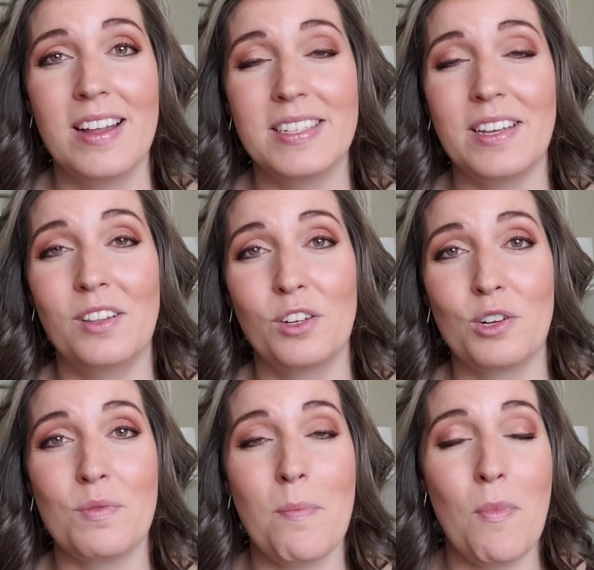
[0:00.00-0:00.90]
to
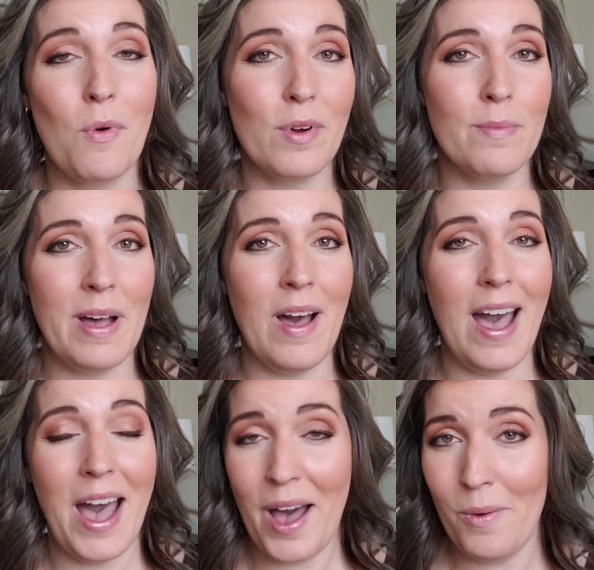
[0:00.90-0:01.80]
learn more about
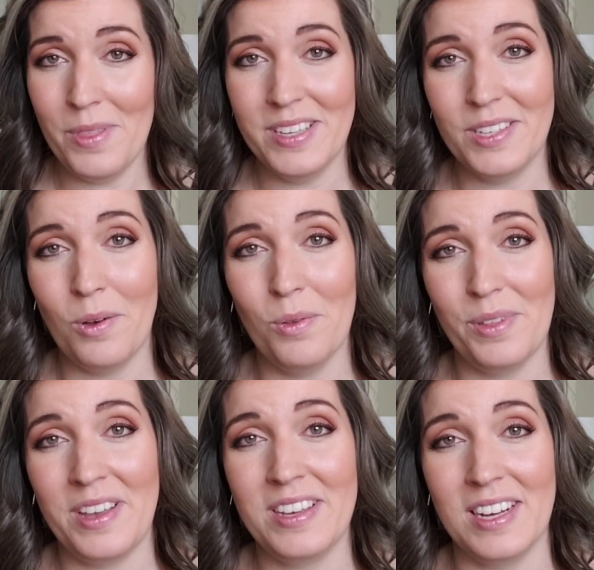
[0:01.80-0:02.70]
how this whole
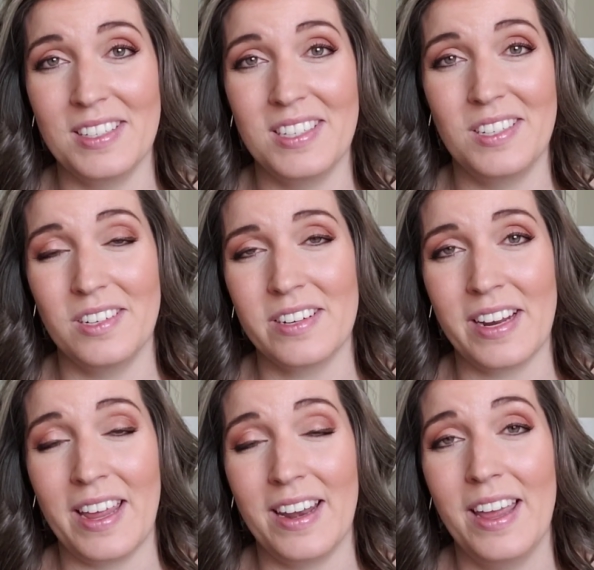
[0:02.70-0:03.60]
thing got
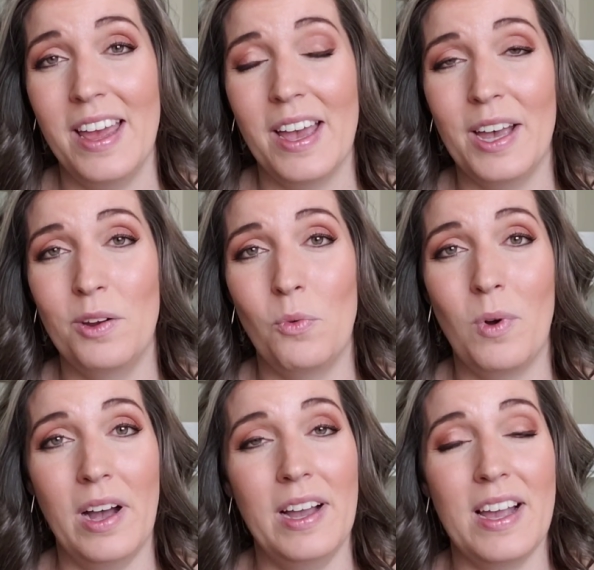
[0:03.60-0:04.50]
started and
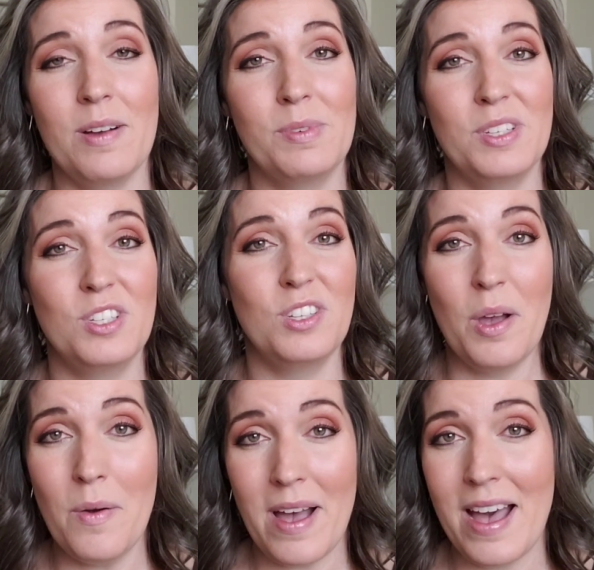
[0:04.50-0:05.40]
why I was
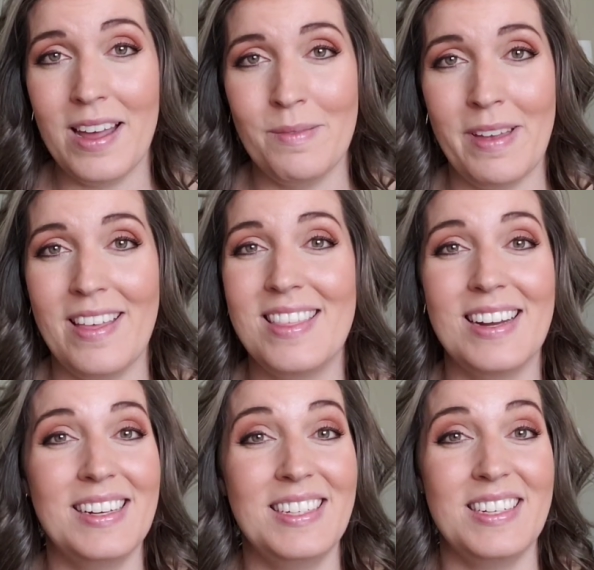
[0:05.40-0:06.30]
so adamant that
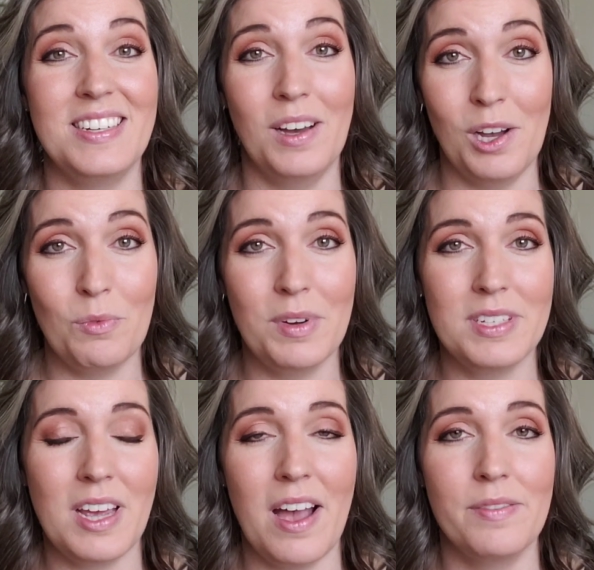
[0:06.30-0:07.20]
I did not want
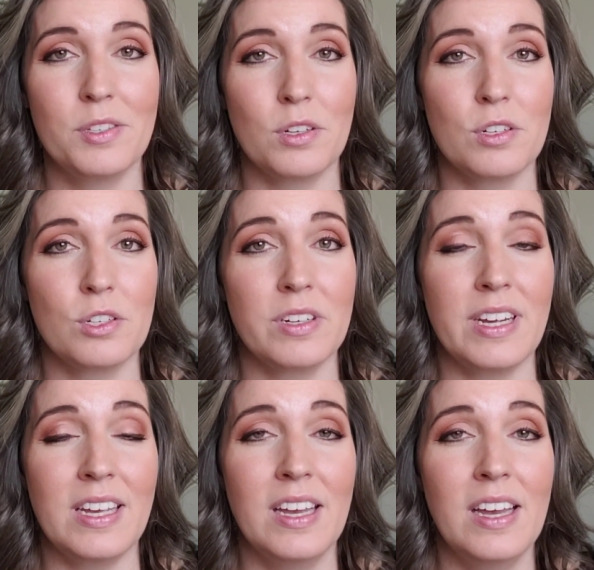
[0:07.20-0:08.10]
to have
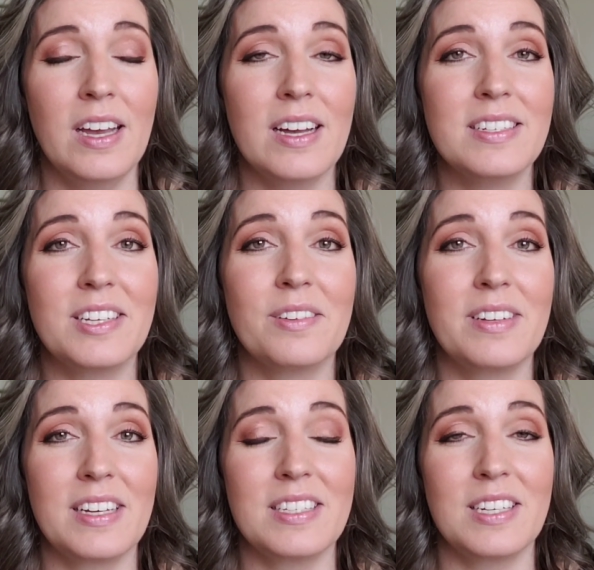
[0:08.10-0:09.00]
surgery. Until
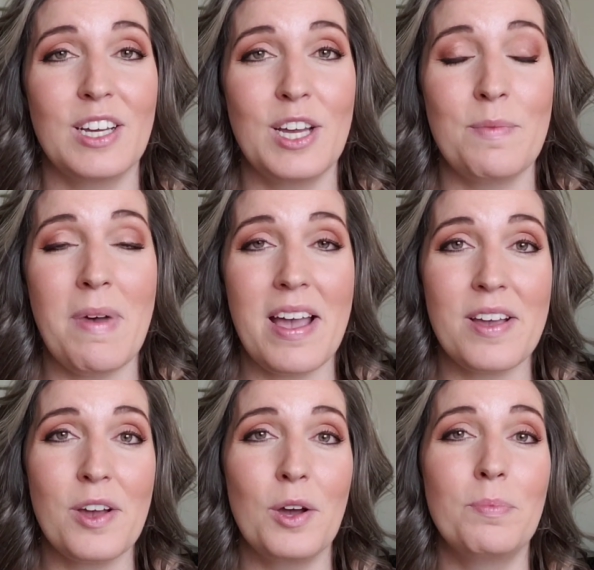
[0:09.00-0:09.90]
next time, I
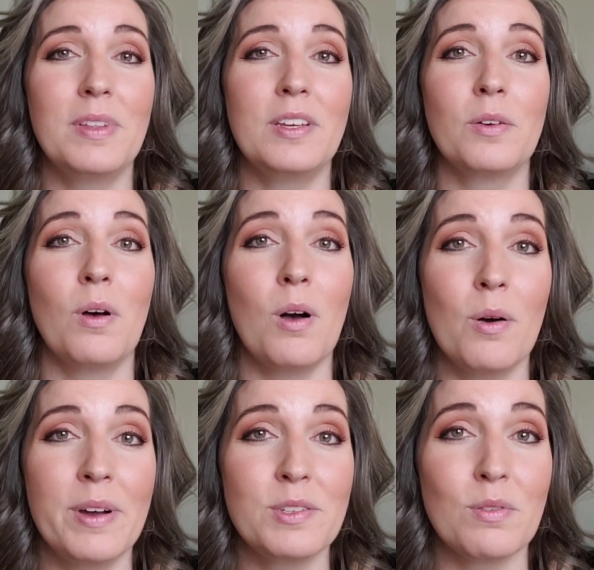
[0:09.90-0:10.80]
hope that you'll
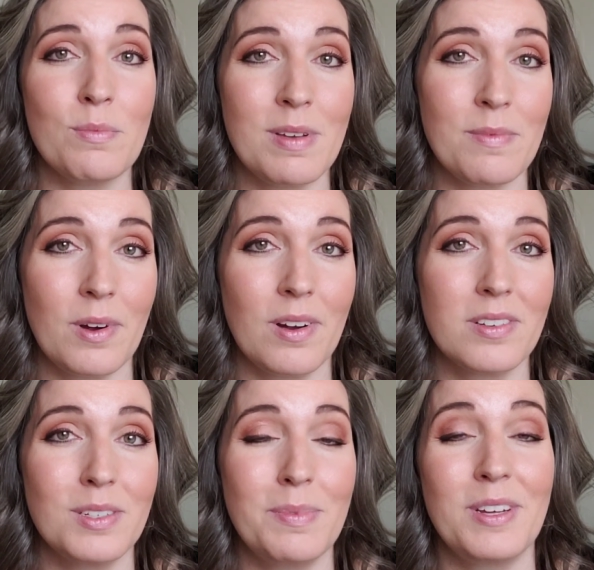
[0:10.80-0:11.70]
always remember
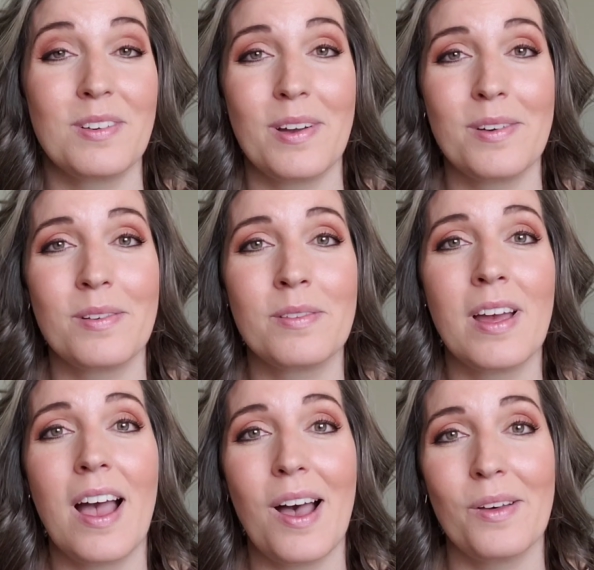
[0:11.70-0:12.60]
to be your own
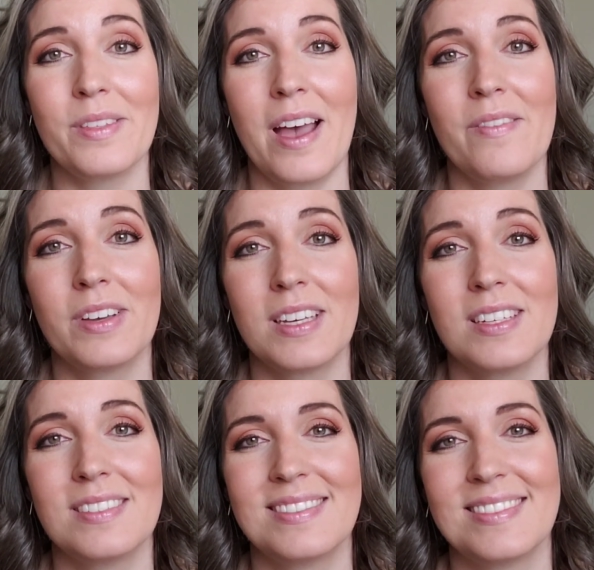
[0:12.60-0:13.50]
health advocate.